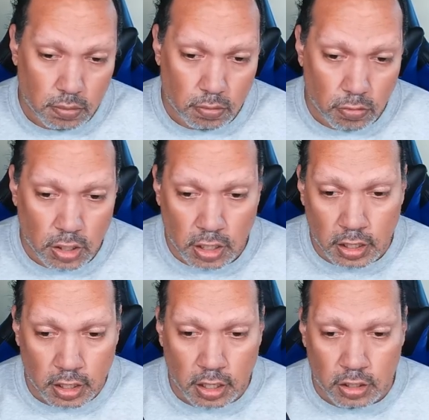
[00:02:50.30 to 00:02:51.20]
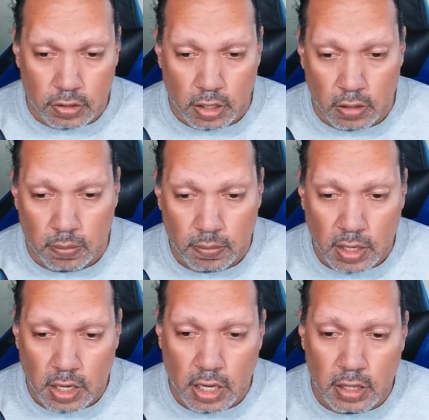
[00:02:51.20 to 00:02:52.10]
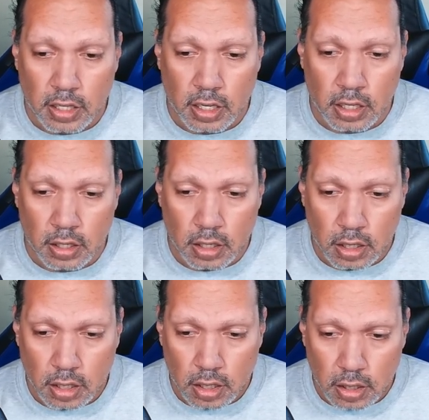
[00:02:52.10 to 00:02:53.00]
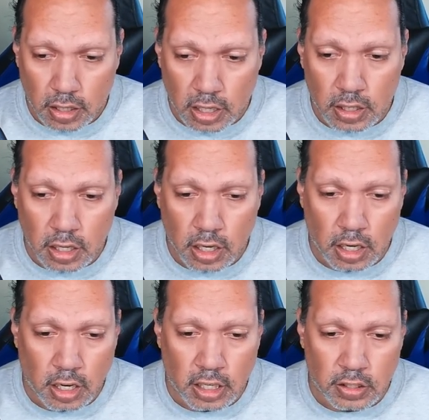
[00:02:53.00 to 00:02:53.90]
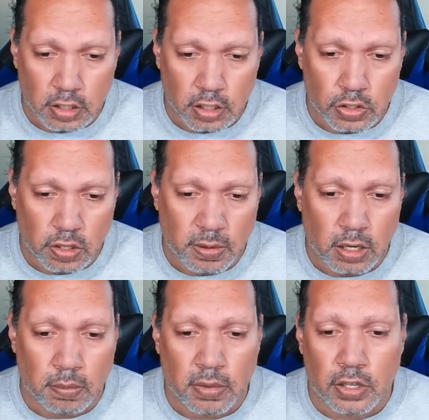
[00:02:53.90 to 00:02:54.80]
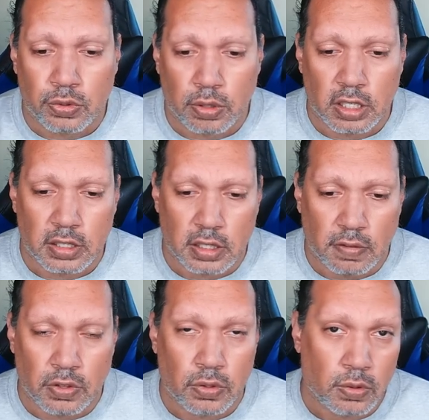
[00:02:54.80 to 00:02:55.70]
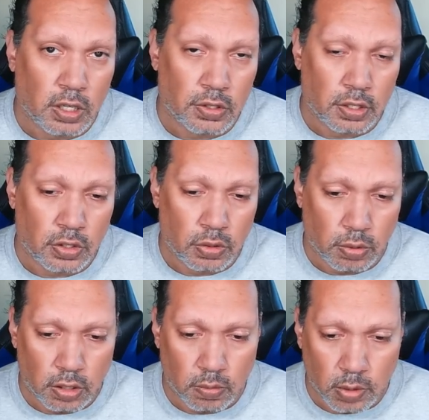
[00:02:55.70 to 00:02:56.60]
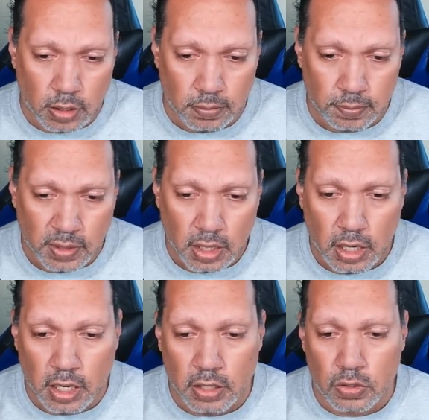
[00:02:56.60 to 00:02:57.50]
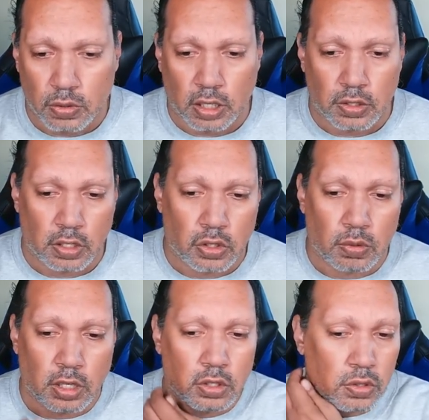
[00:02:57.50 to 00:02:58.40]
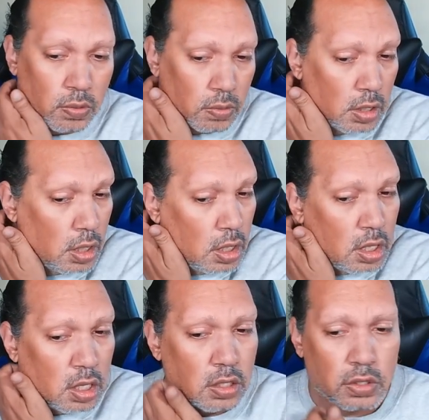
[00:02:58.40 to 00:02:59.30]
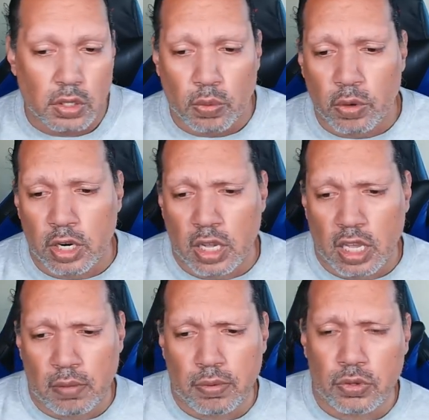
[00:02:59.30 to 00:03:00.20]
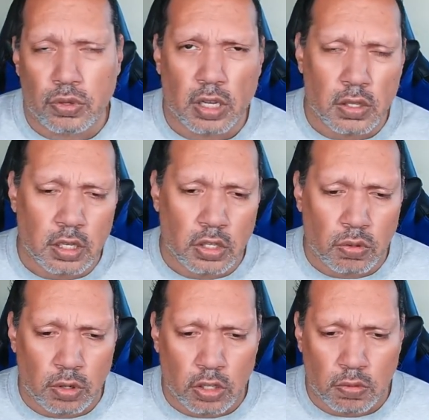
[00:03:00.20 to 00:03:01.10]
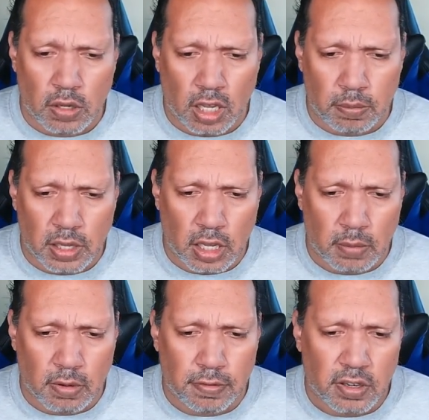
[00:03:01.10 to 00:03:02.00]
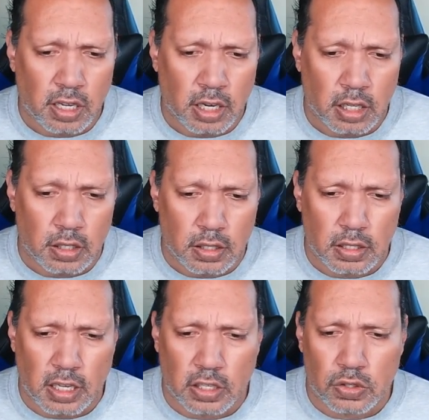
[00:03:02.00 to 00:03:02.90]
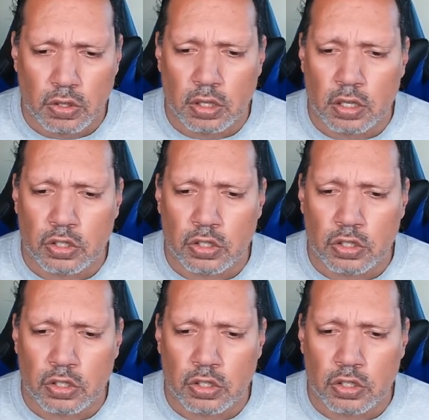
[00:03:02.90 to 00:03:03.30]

Really, I needed extra help. And then they did, and I started streaming on May 27, 2021 and 2022. Somewhere in April 2023, I became affiliated, thanks to another